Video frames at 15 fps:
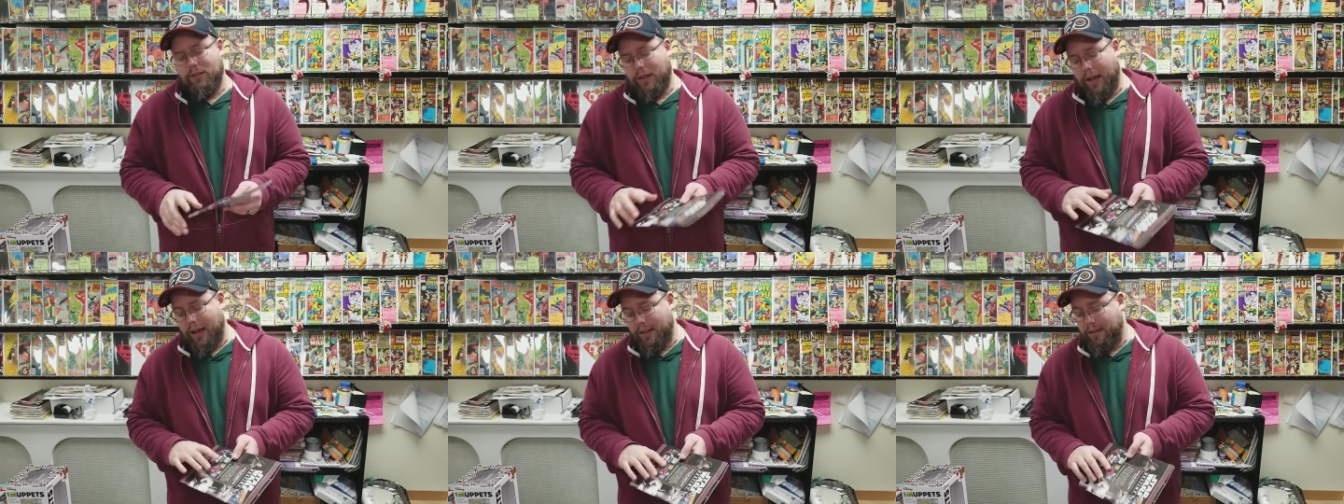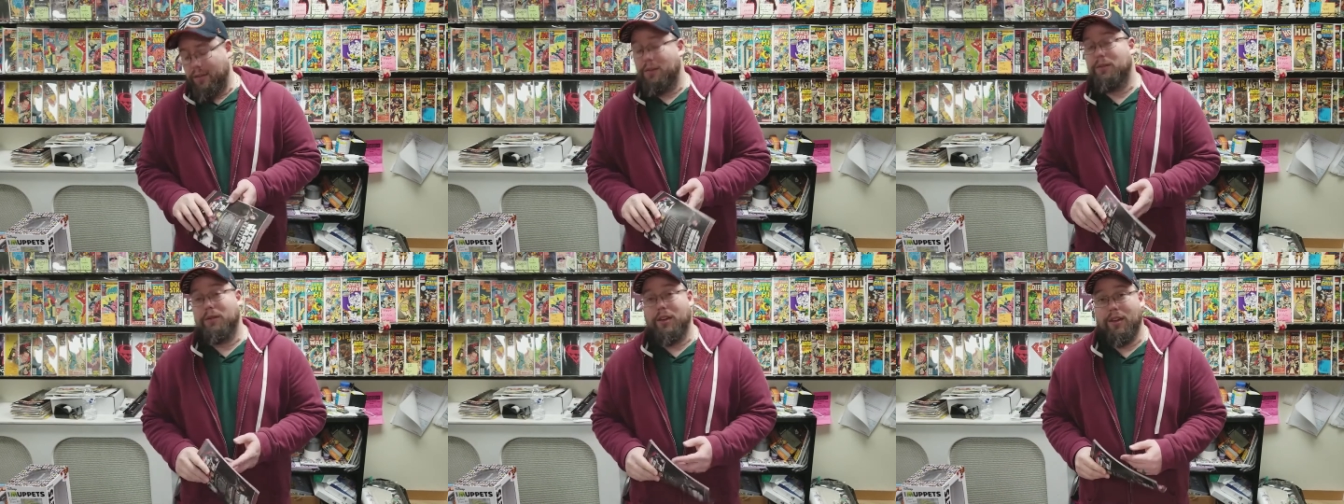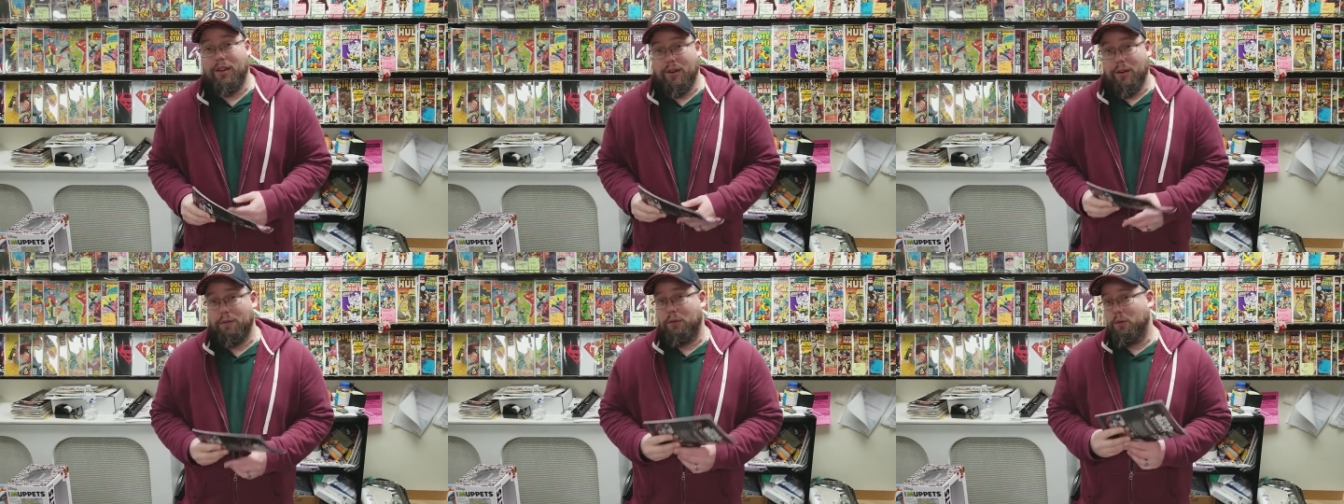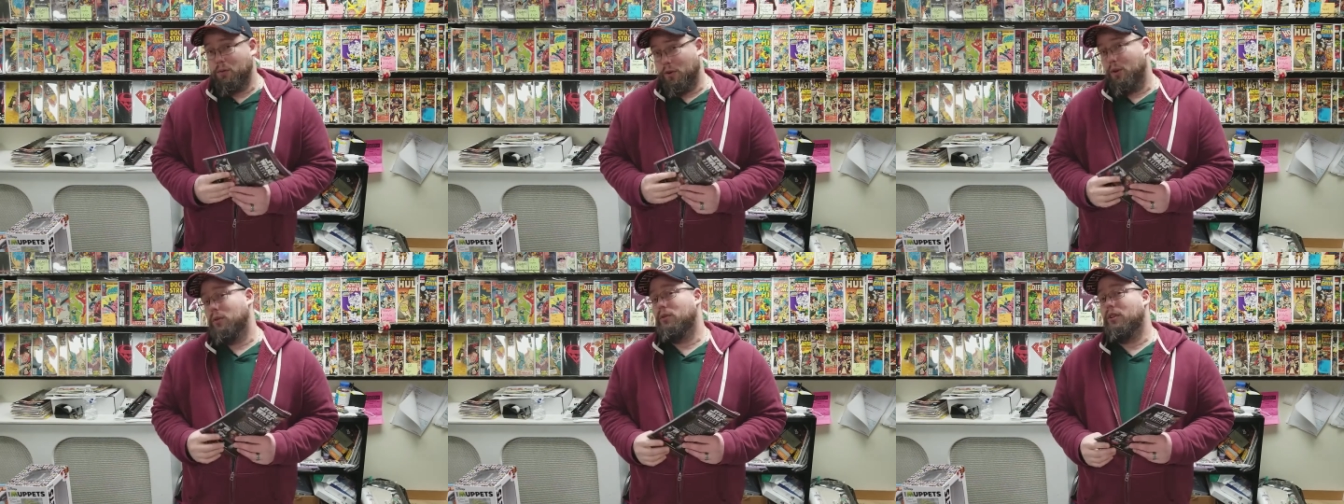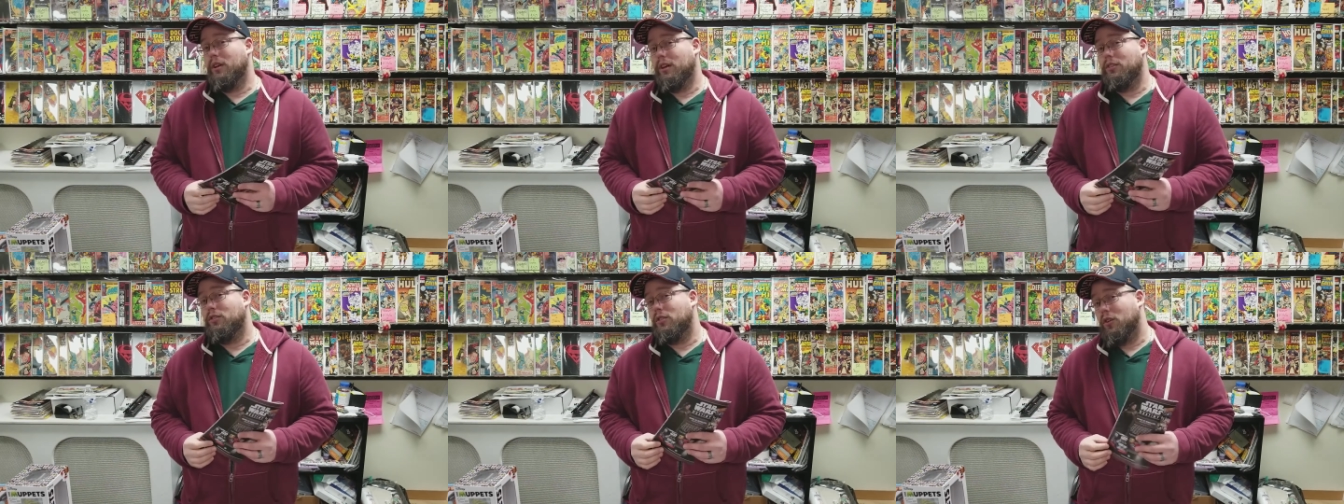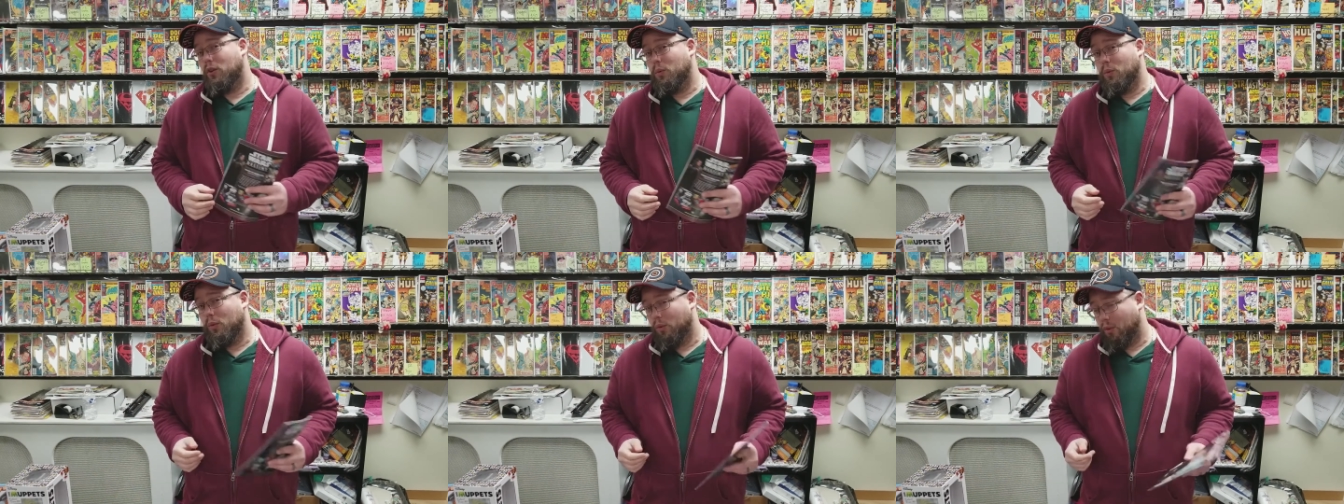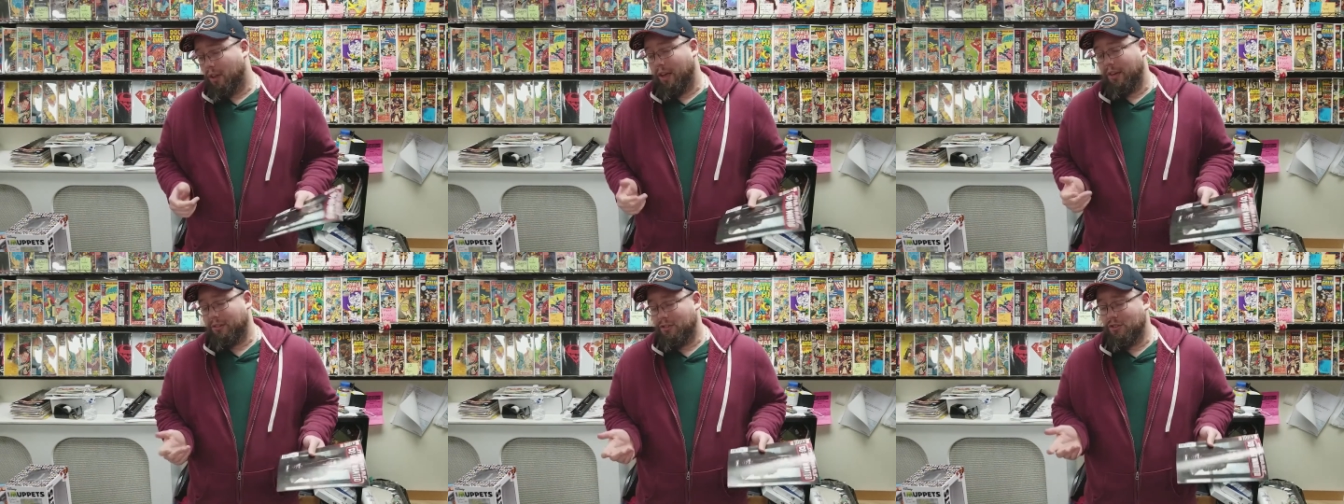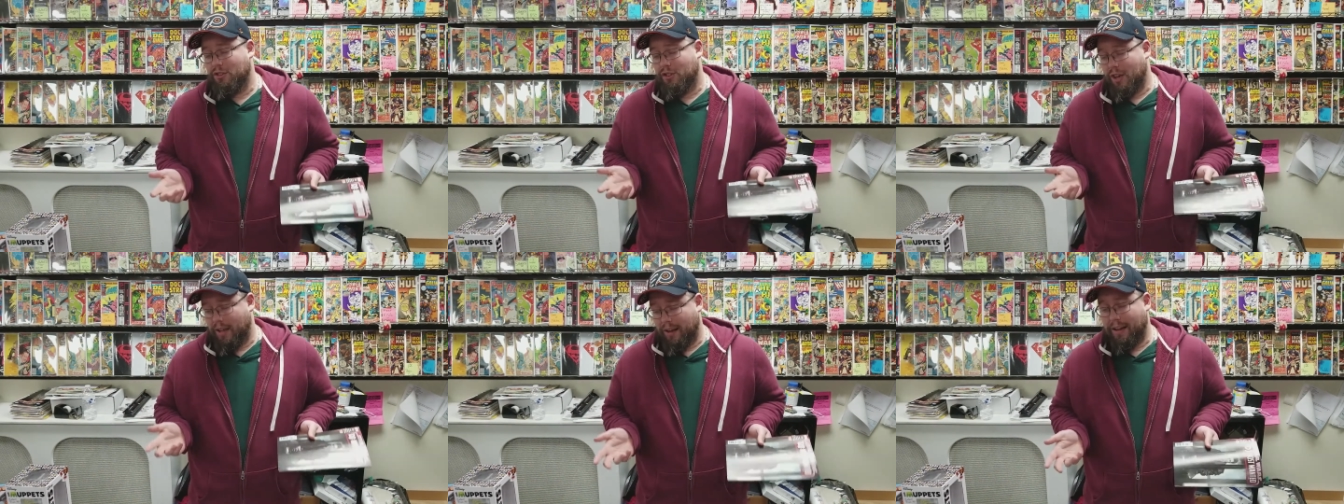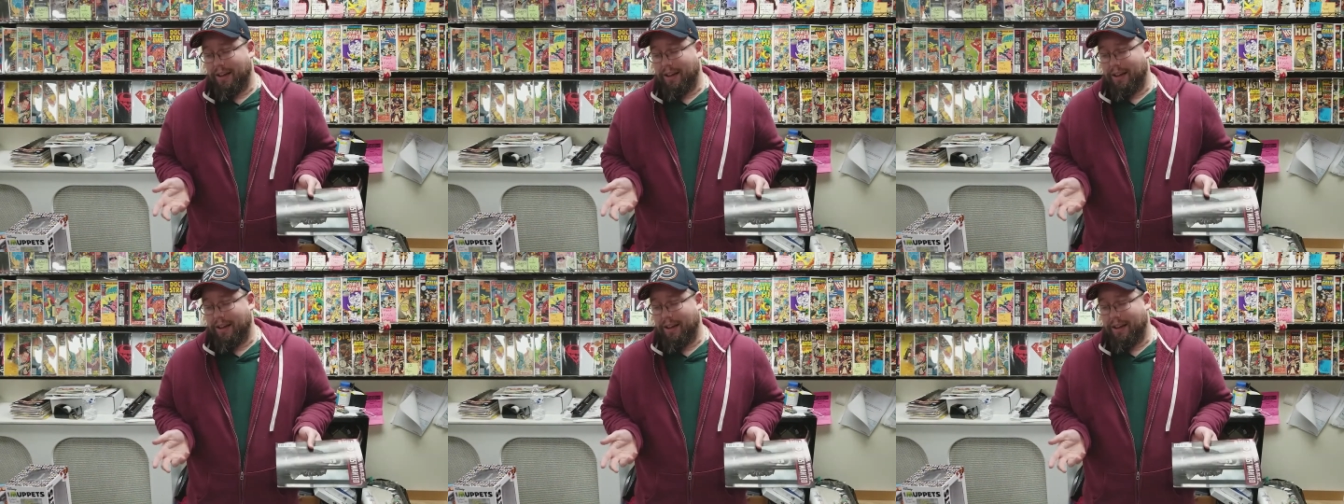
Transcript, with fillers: I don't care if you don't like Star Wars Last Jedi.